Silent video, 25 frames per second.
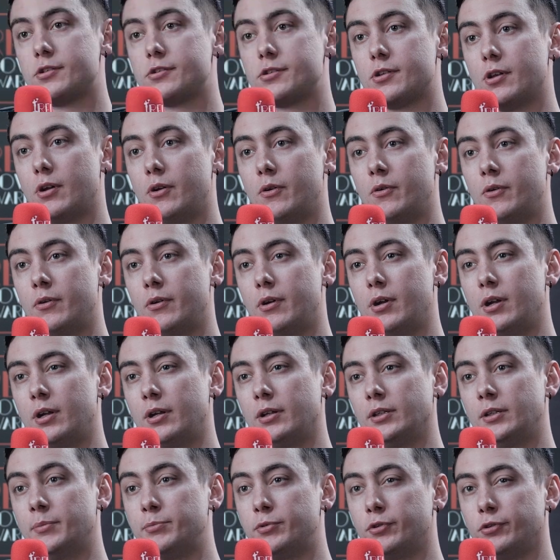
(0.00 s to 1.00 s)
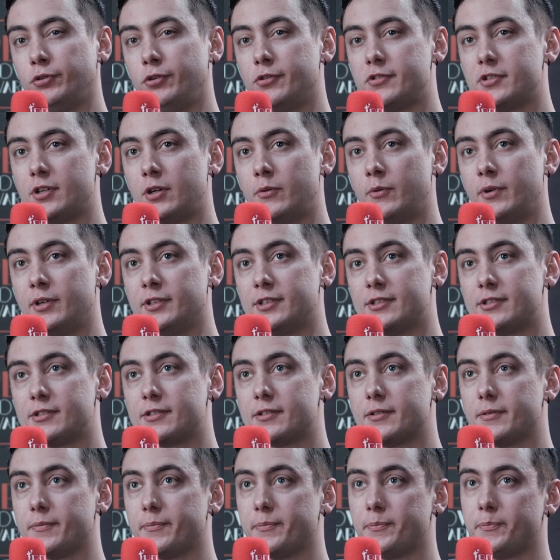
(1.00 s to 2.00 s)
So uh, the producer
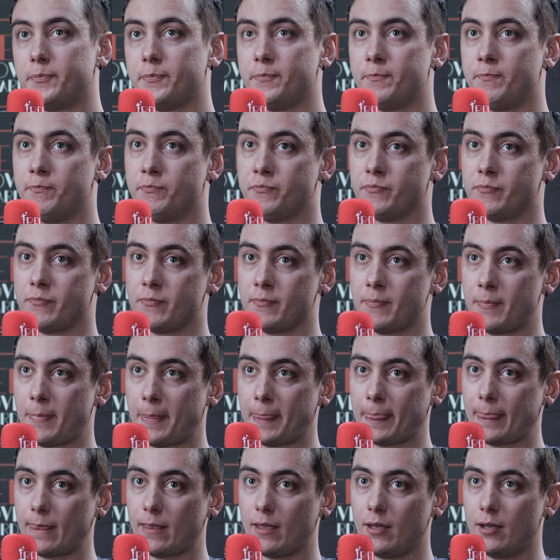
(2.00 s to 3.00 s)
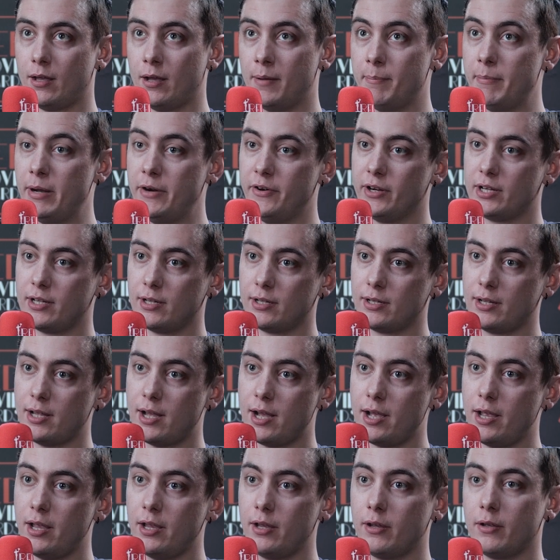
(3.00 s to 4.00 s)
was mm, American
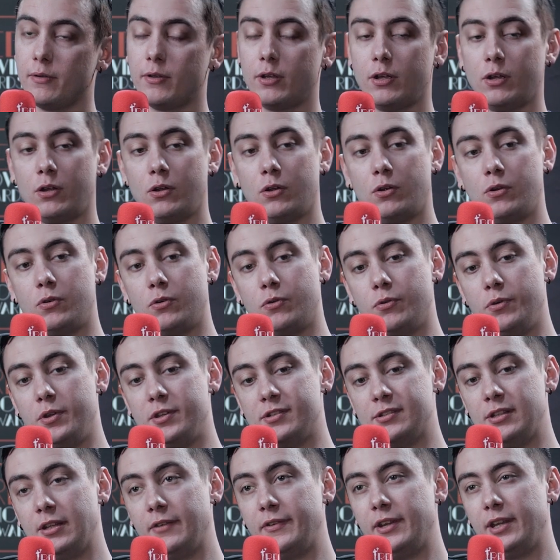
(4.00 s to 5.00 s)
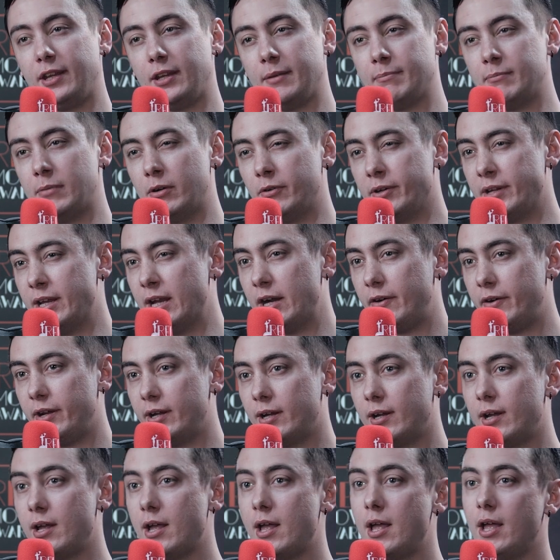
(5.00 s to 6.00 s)
guy who is living in
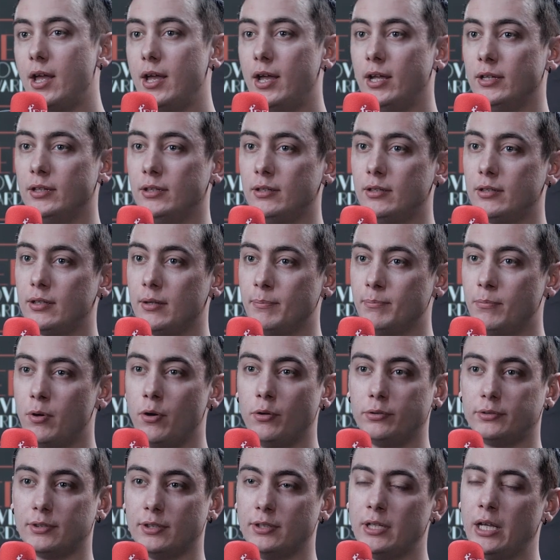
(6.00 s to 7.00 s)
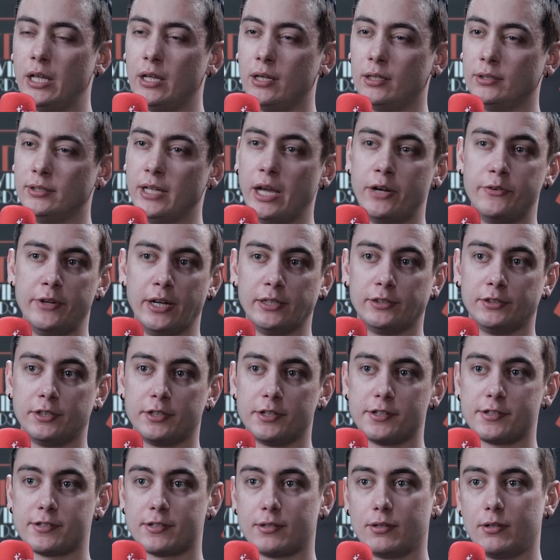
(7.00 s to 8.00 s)
Bulgaria, and both the
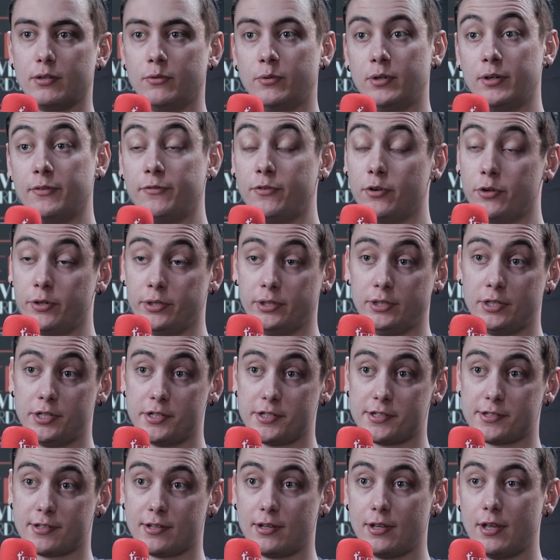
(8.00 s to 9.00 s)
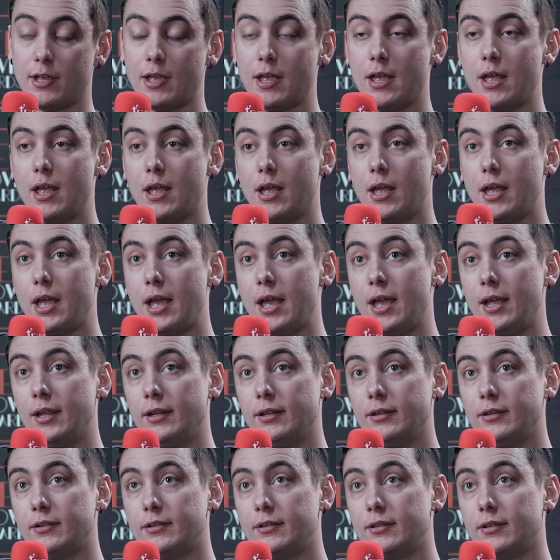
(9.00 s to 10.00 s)
directors were foreigners,
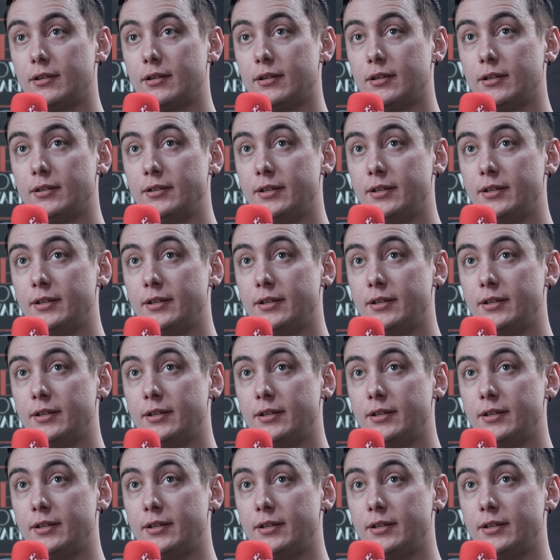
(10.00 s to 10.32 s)
and uh,